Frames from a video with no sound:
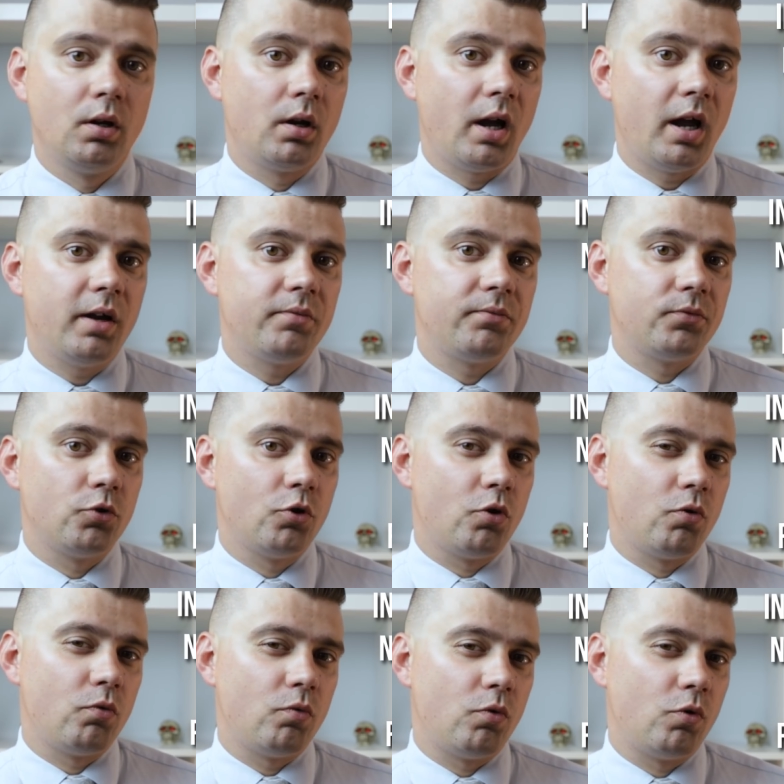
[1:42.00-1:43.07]
Have
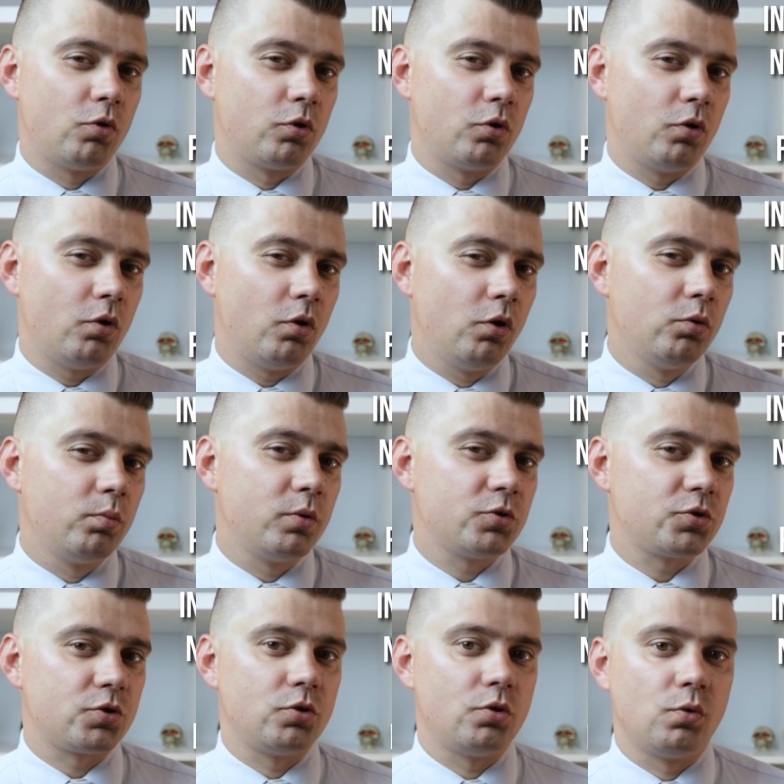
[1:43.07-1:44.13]
no or
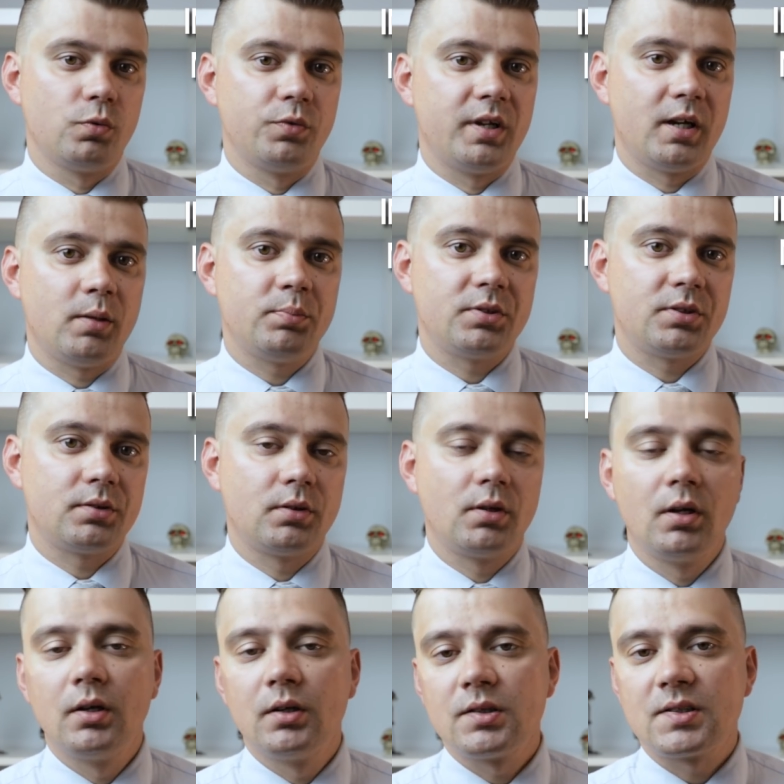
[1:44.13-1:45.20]
almost no debt.
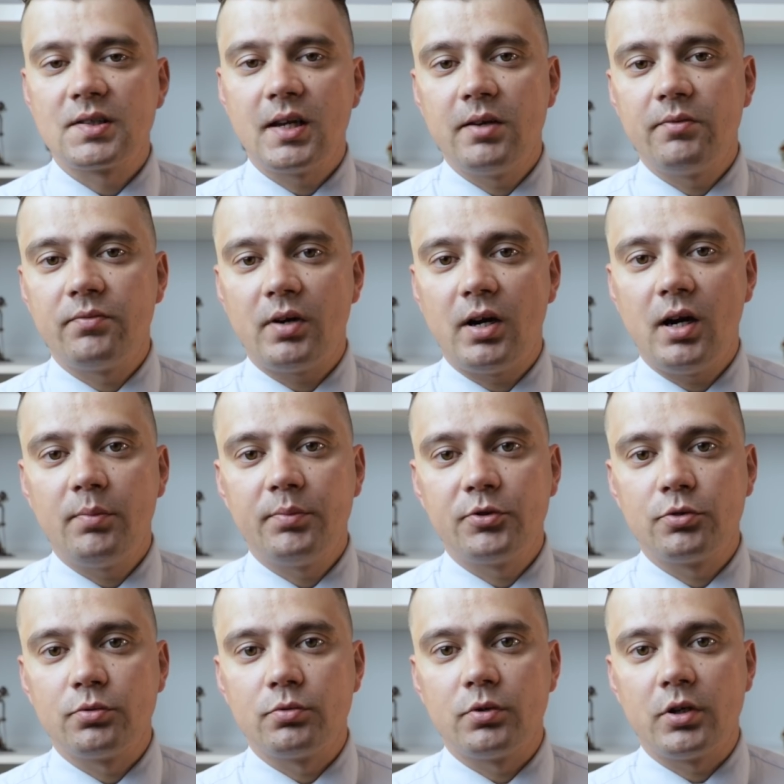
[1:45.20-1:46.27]
Save
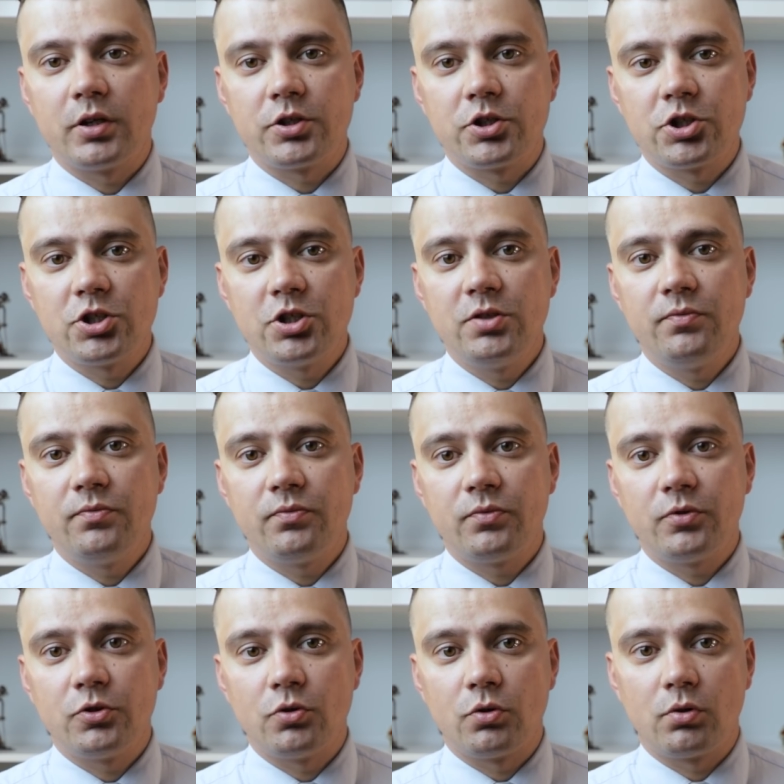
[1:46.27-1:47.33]
up to
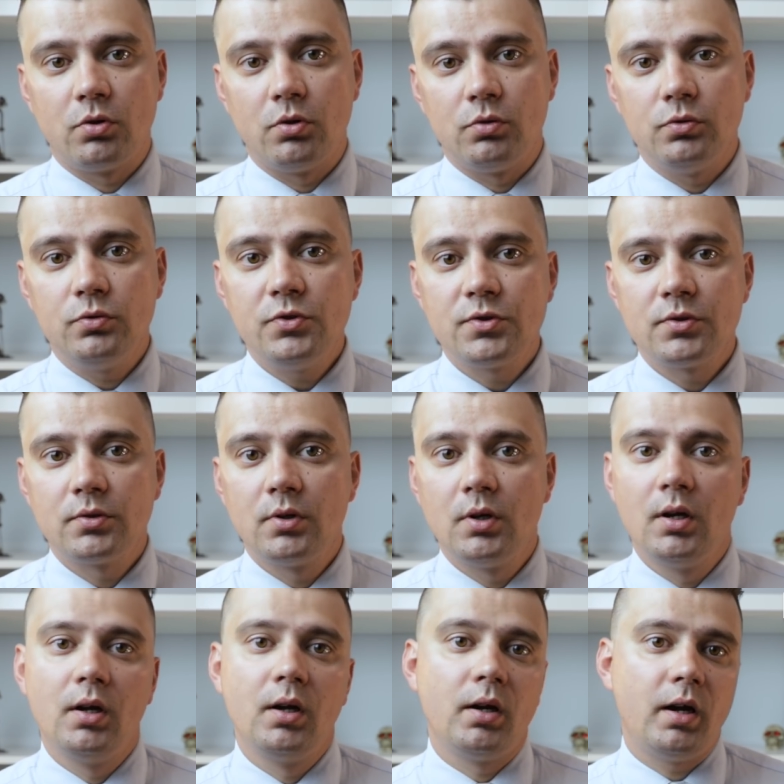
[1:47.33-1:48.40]
achieve your goals.
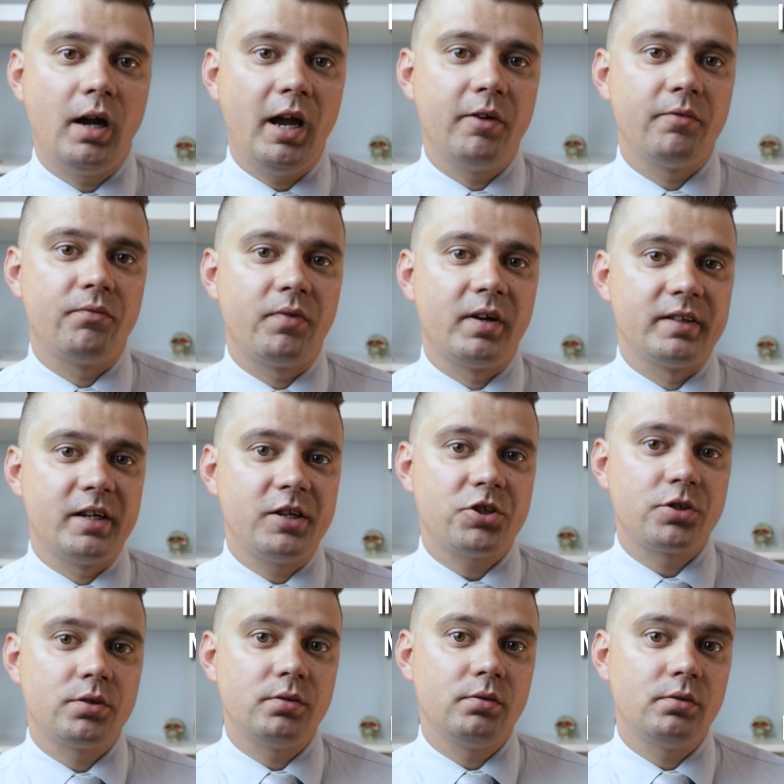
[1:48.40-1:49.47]
Have
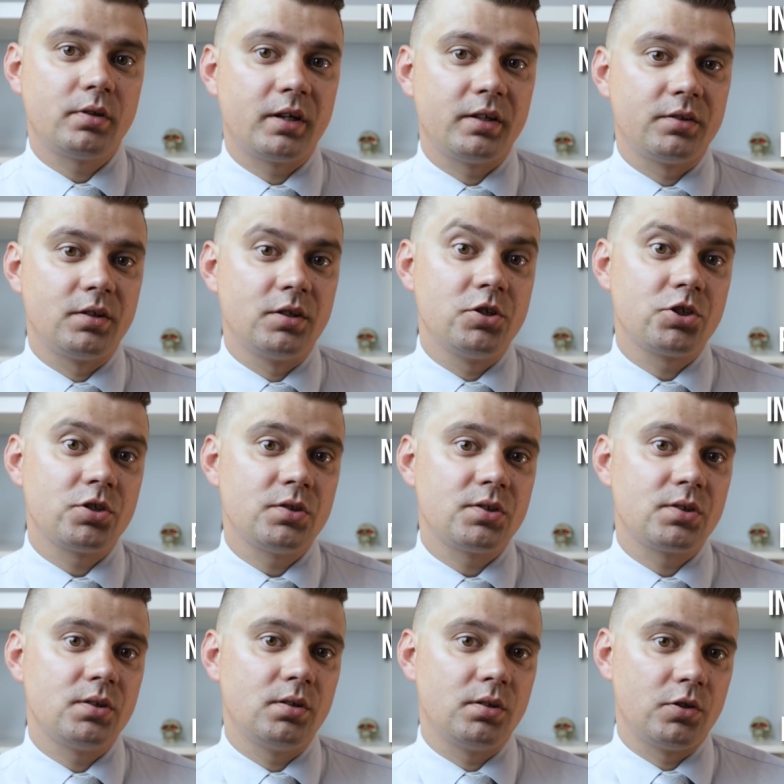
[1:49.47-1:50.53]
financial
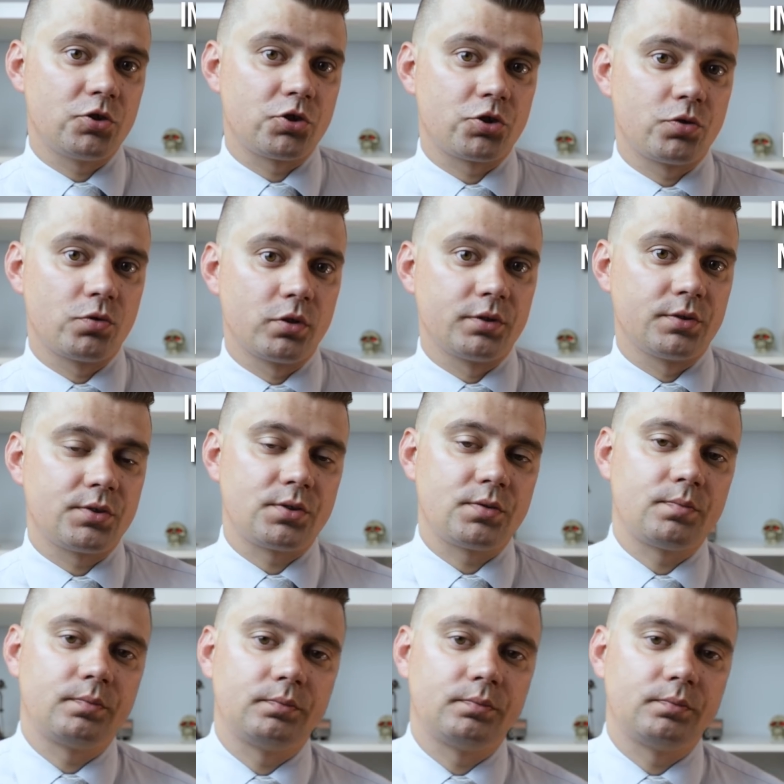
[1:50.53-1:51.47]
contingency insurance.